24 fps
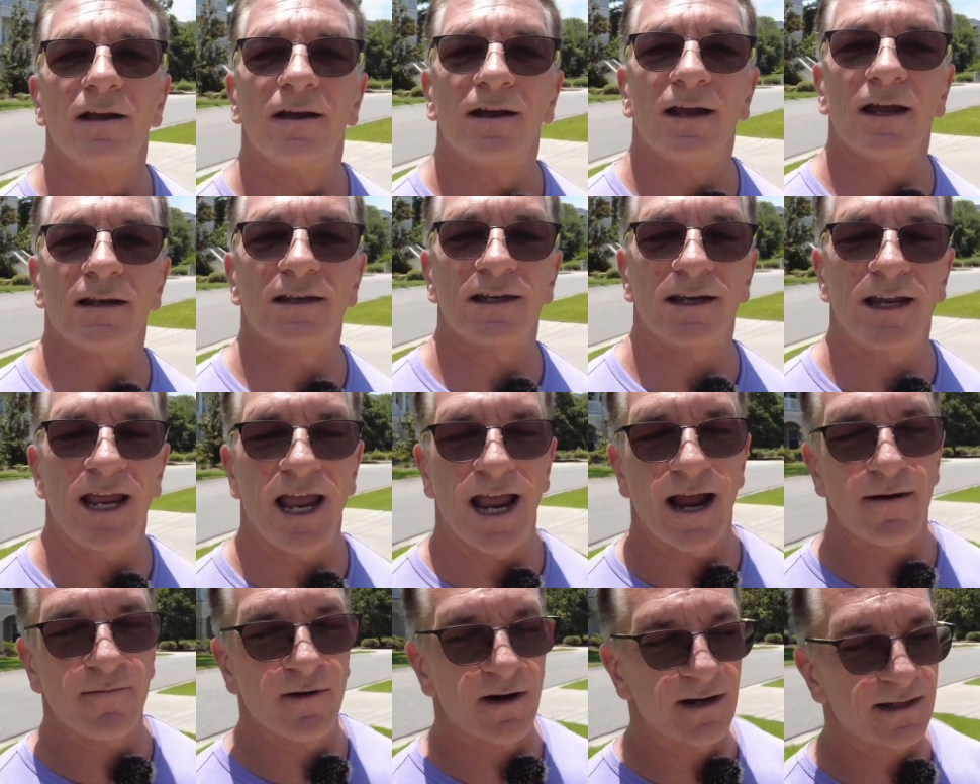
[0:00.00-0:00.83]
get the
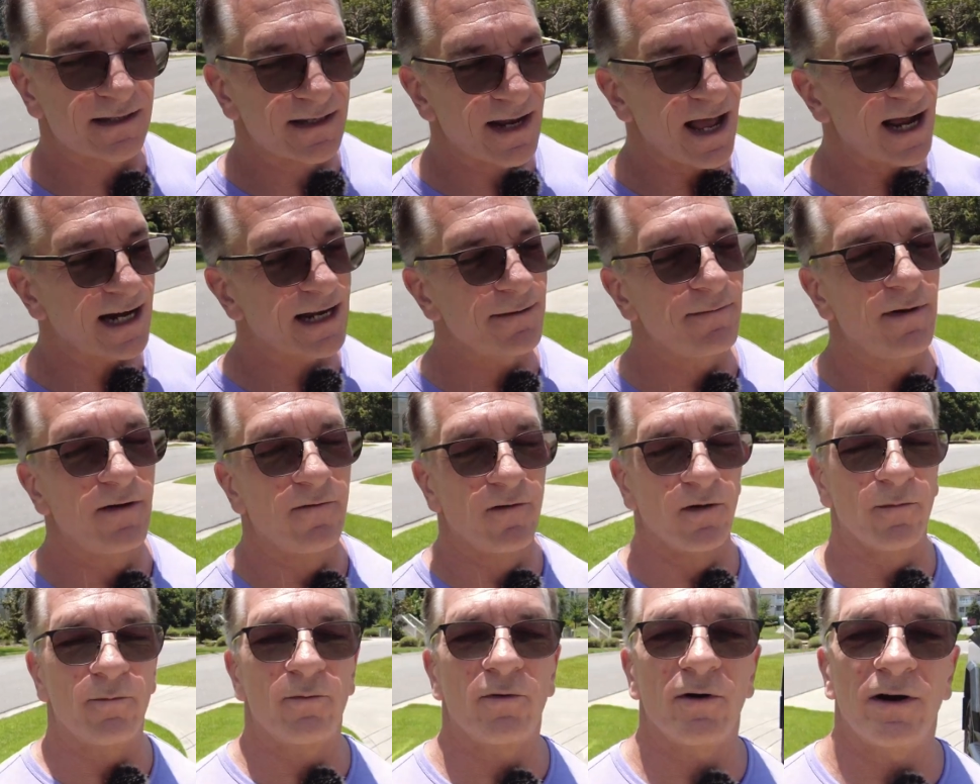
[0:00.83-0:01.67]
camera. It's not gonna be
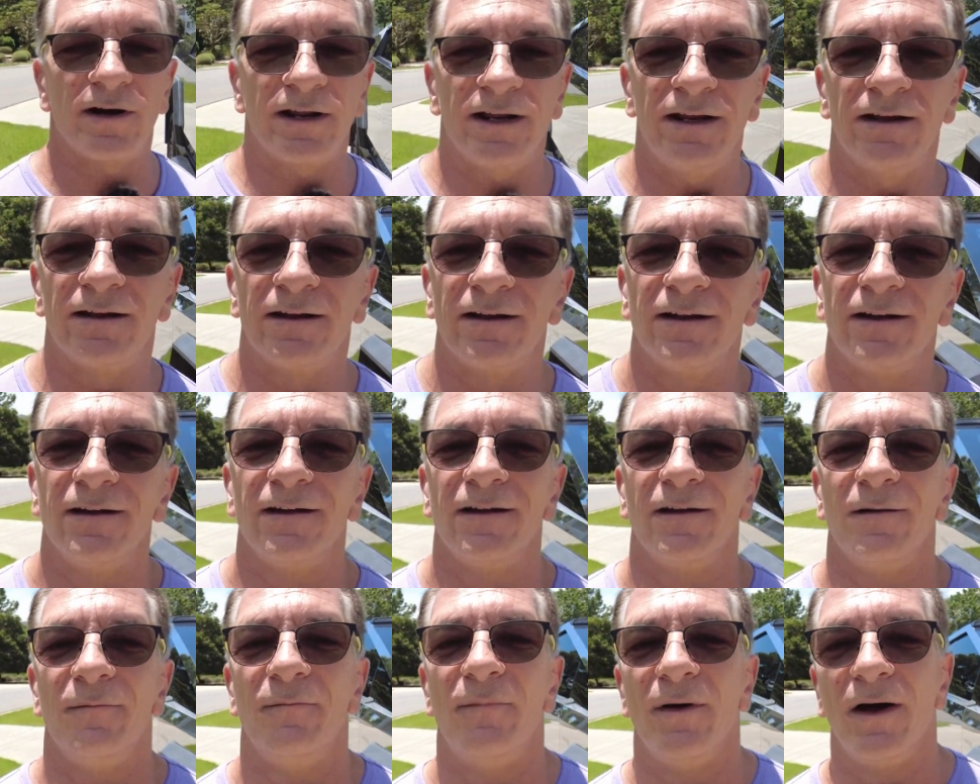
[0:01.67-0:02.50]
real pretty,
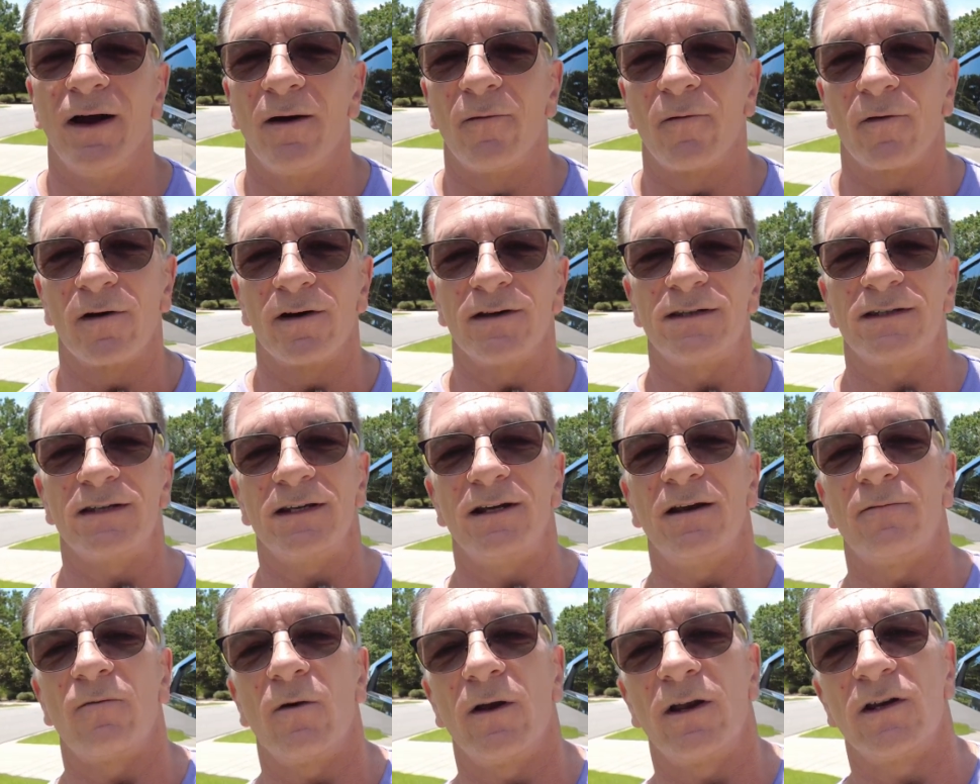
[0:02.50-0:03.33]
but we're gonna
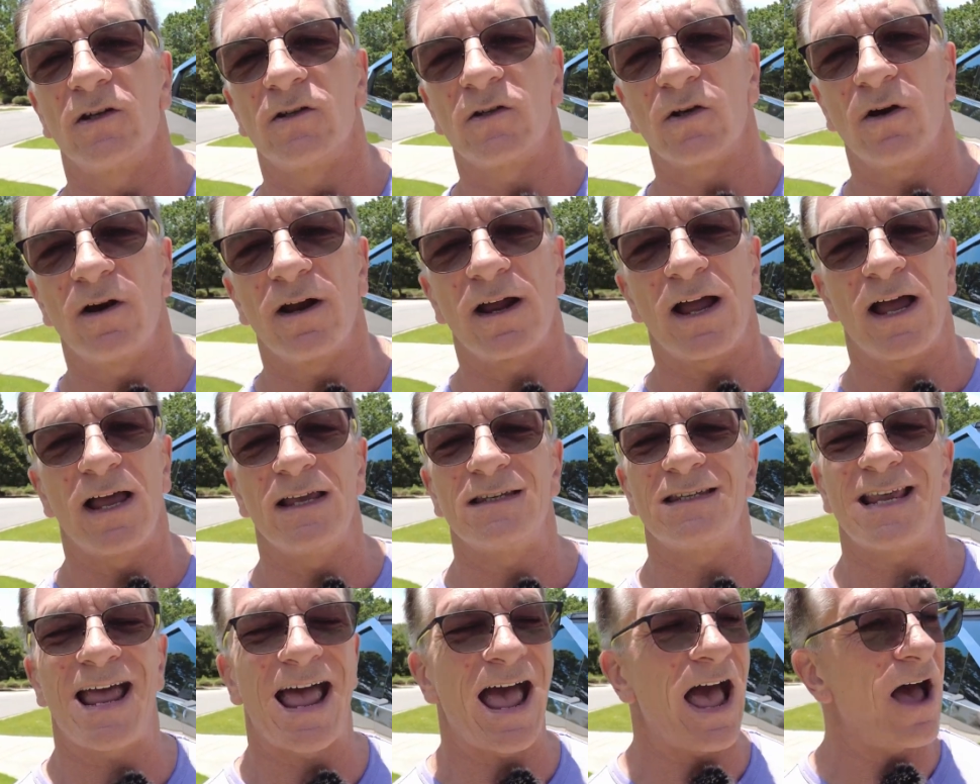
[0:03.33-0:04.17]
see if we can show you
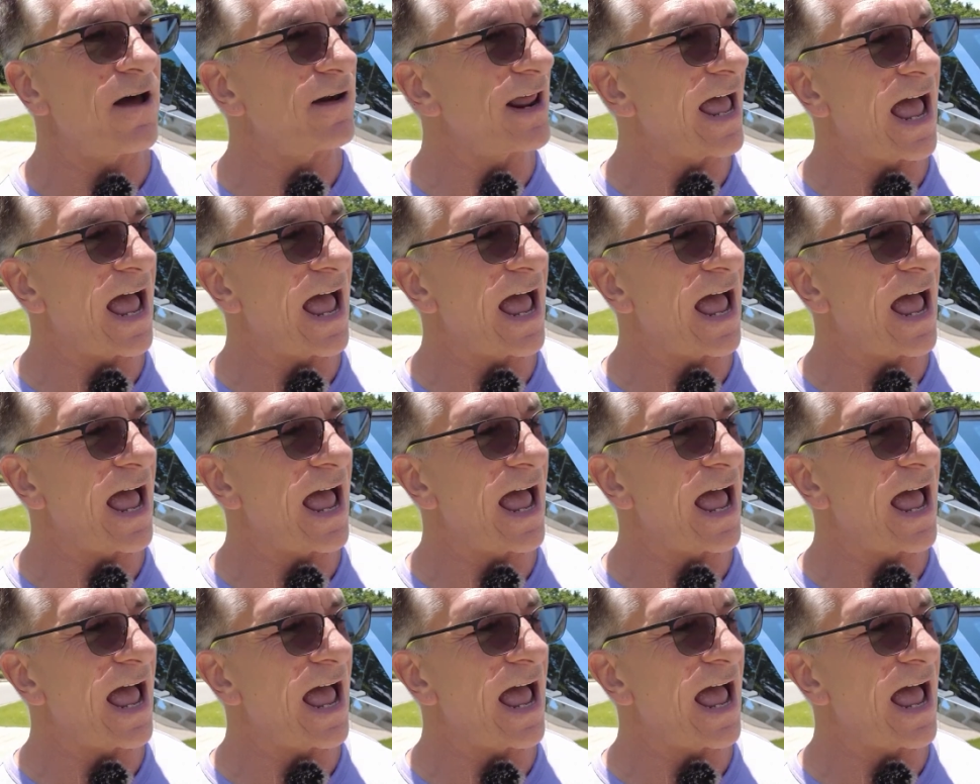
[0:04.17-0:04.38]
guys how